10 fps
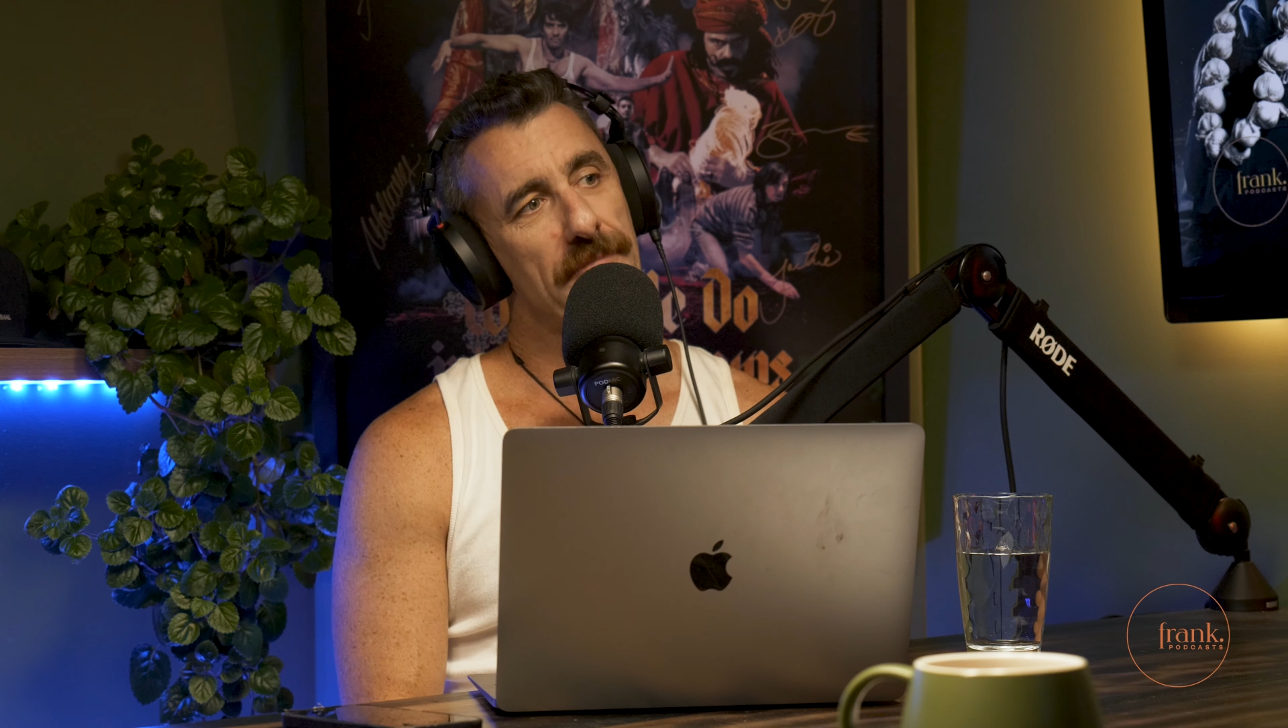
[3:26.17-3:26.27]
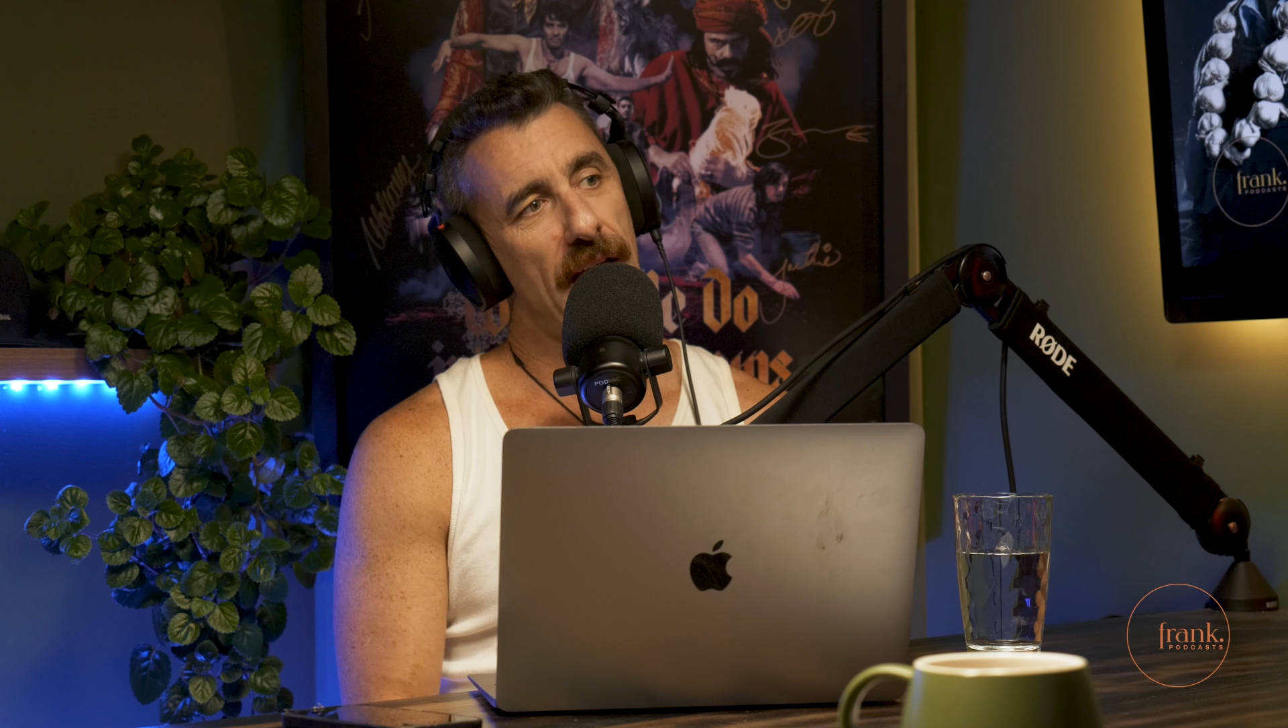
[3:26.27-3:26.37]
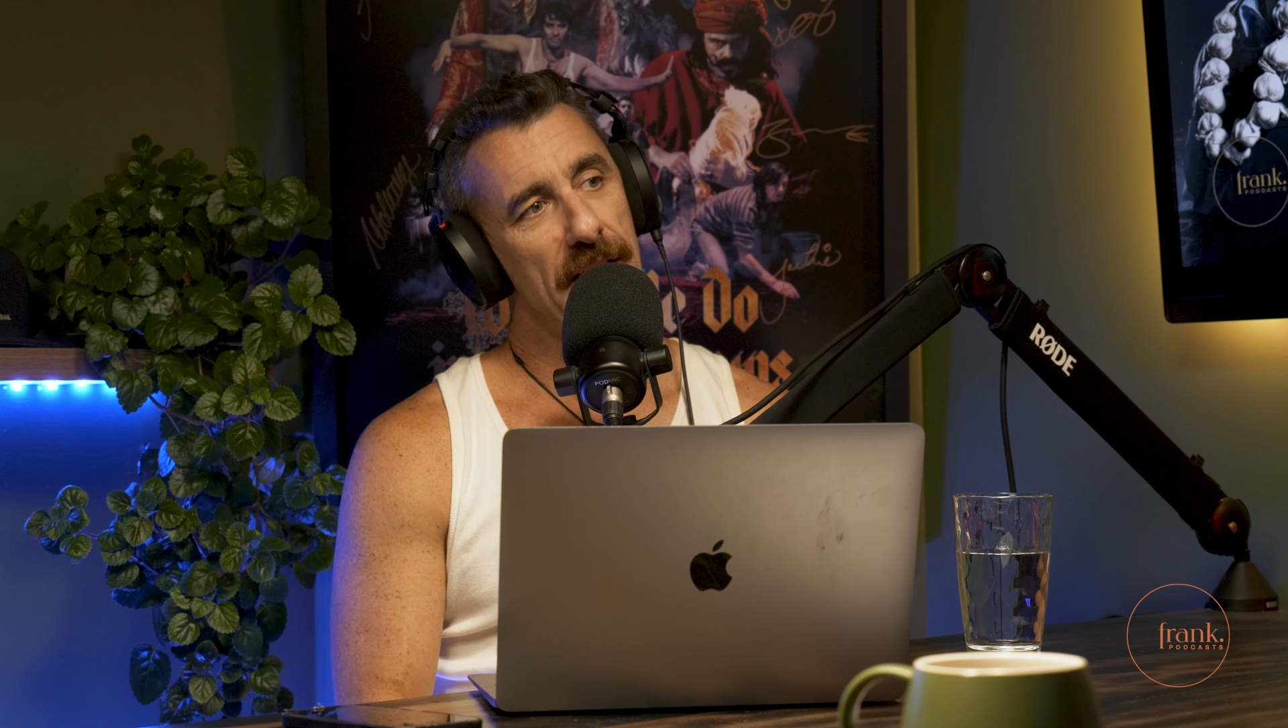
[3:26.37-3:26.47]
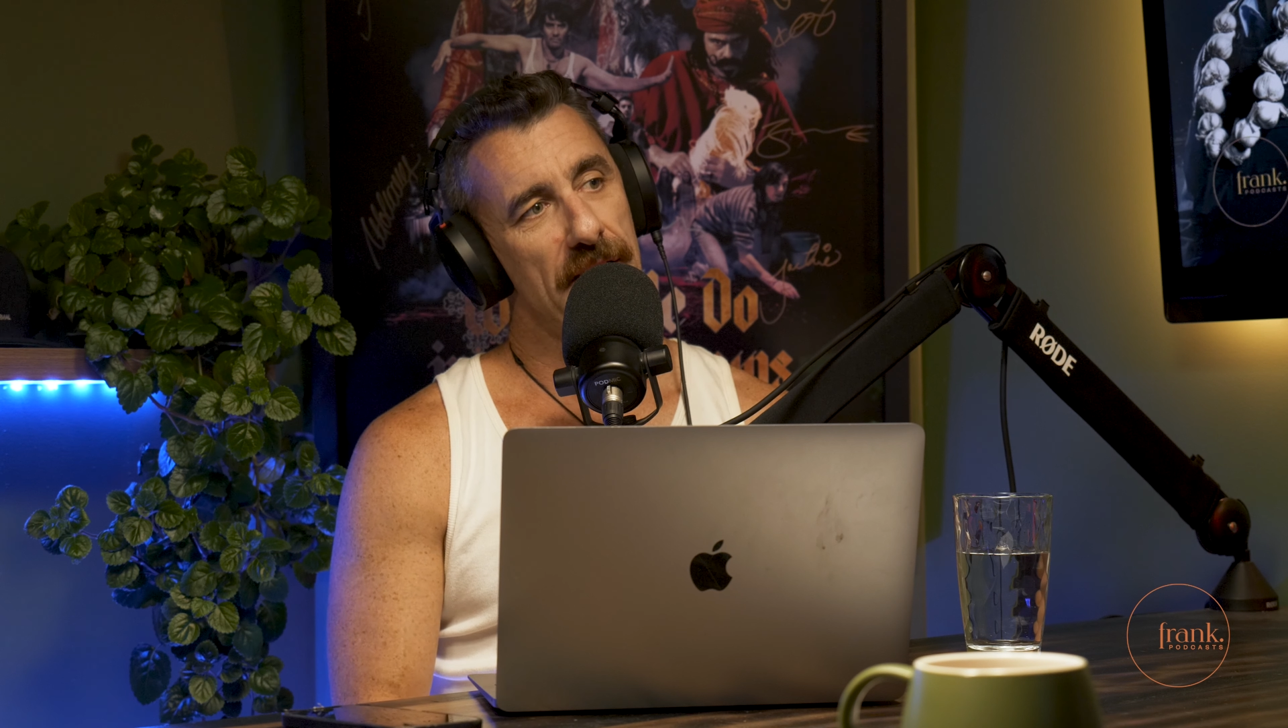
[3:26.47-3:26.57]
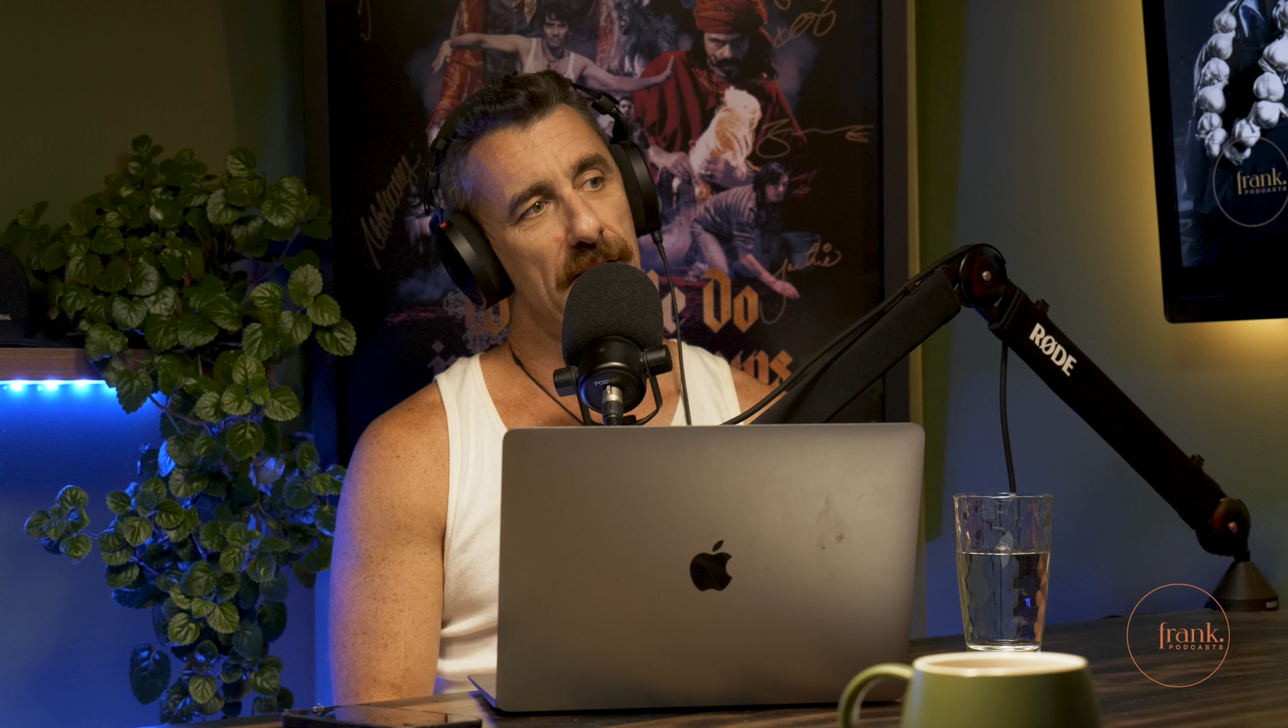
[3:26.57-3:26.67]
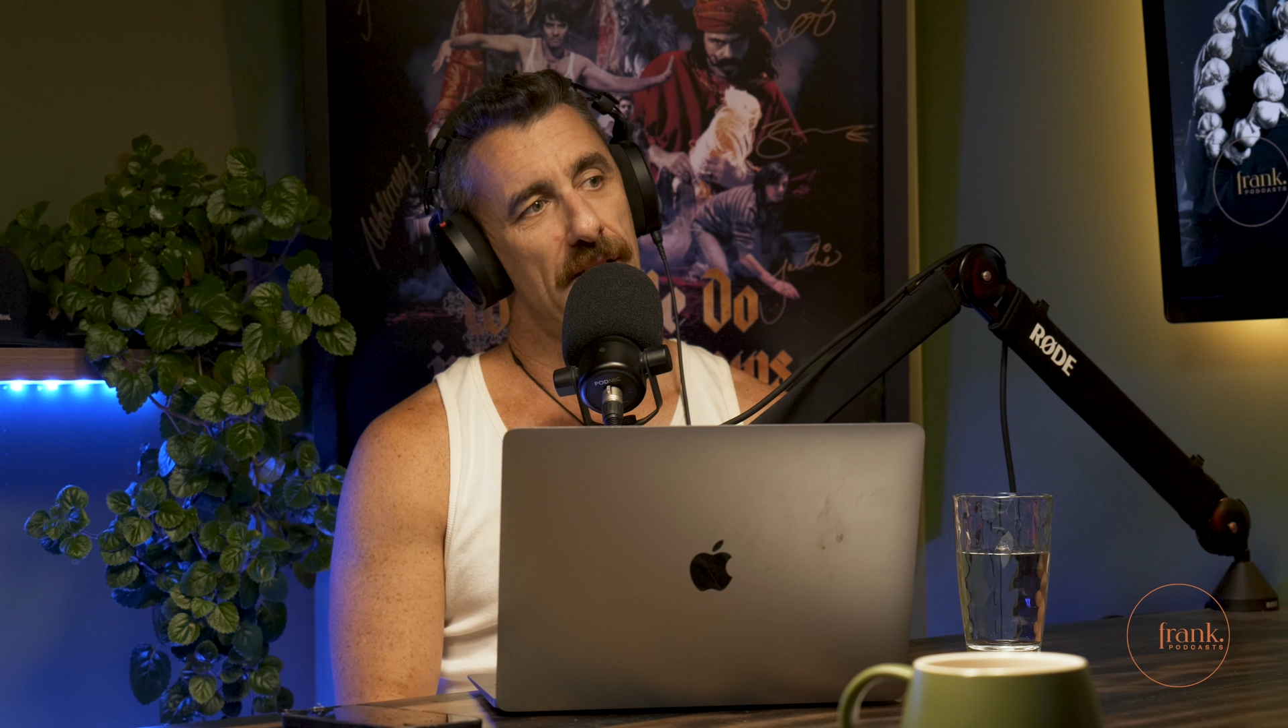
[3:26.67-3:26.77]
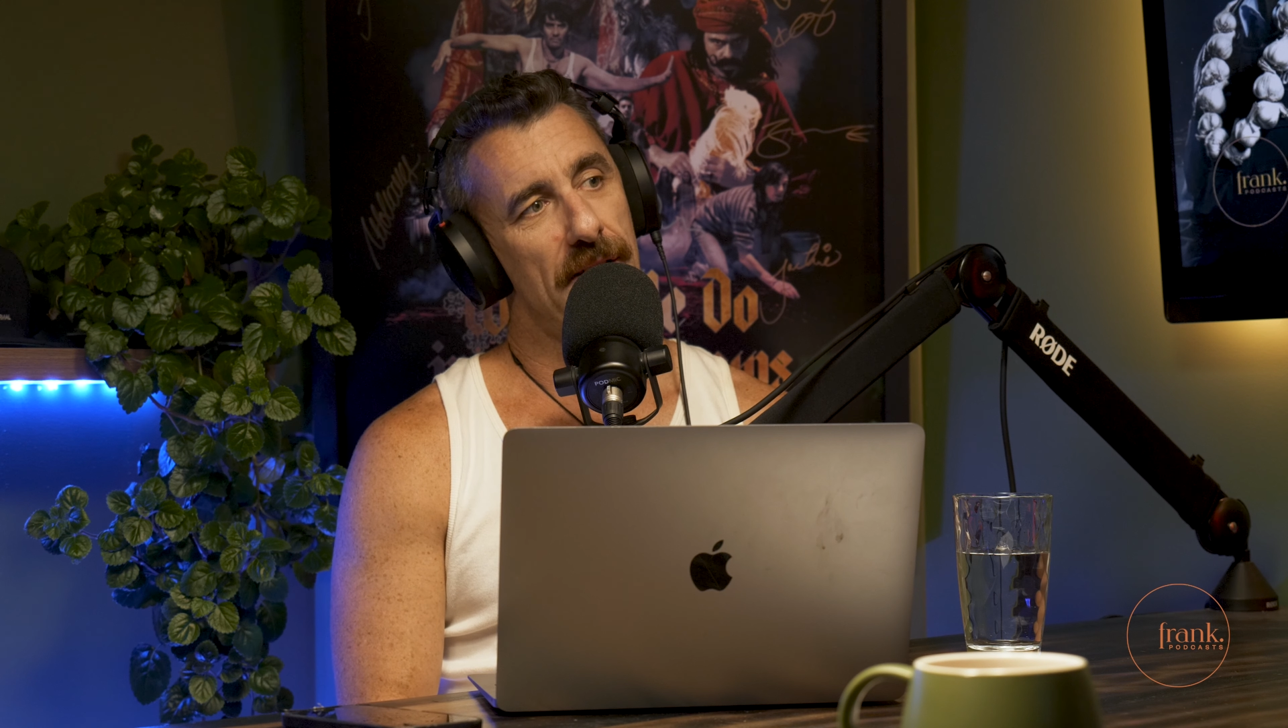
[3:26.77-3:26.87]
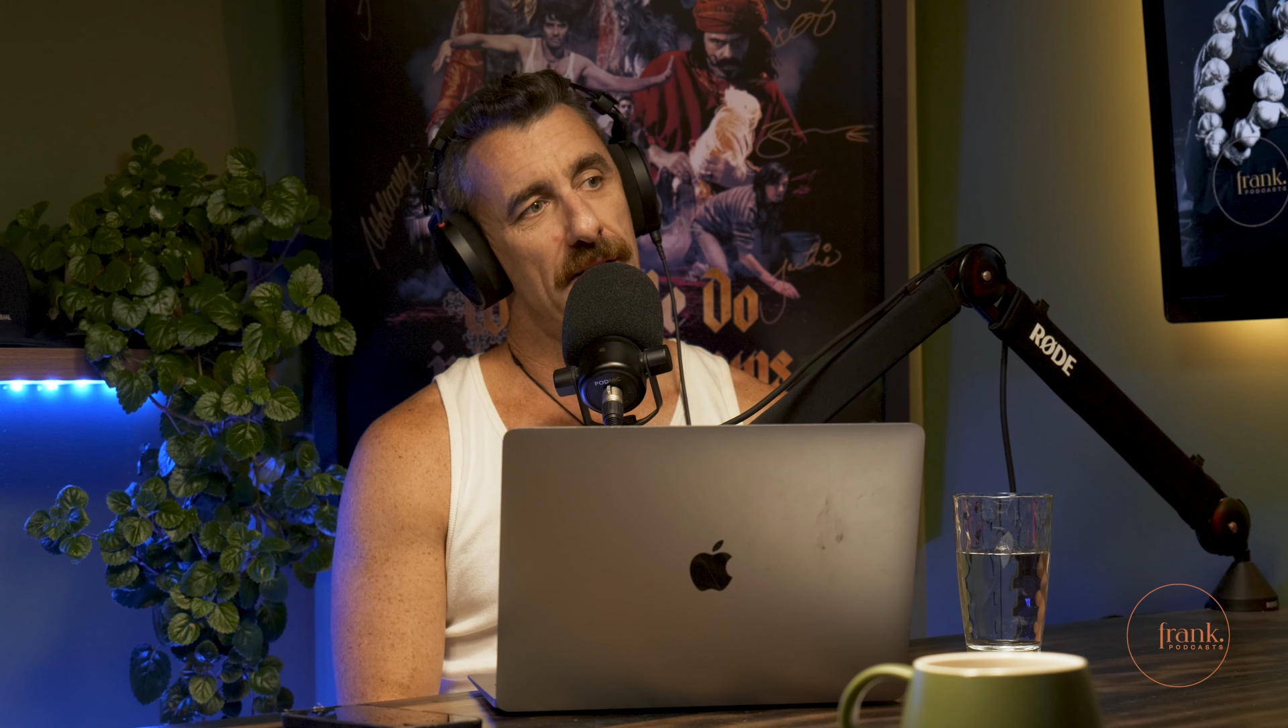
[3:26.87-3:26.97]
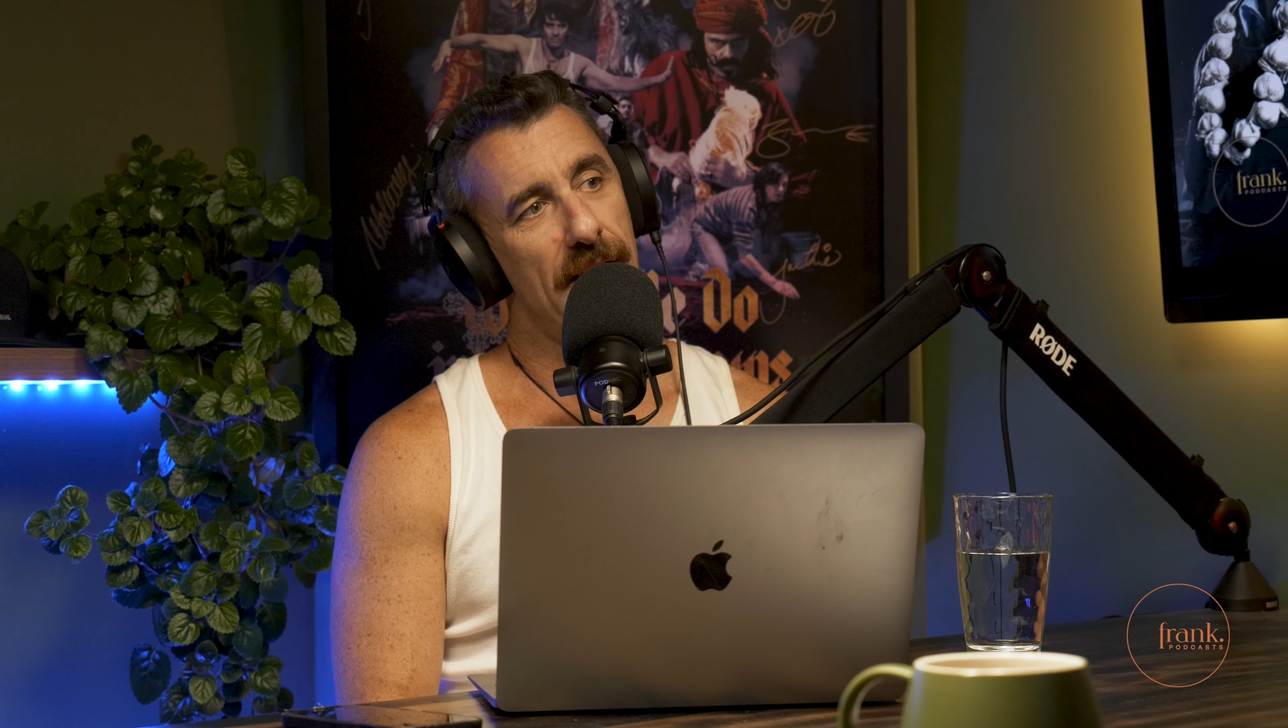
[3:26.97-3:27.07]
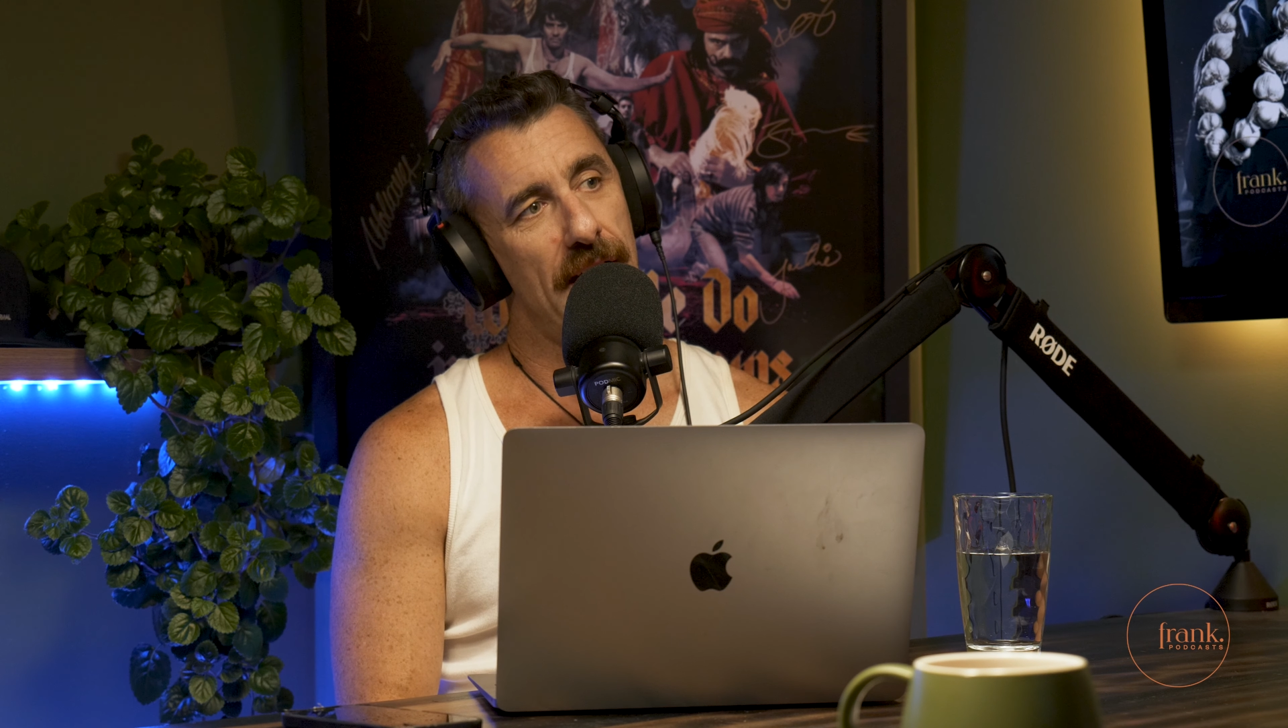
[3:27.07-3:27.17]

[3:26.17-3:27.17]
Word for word: It's 80, a big boat.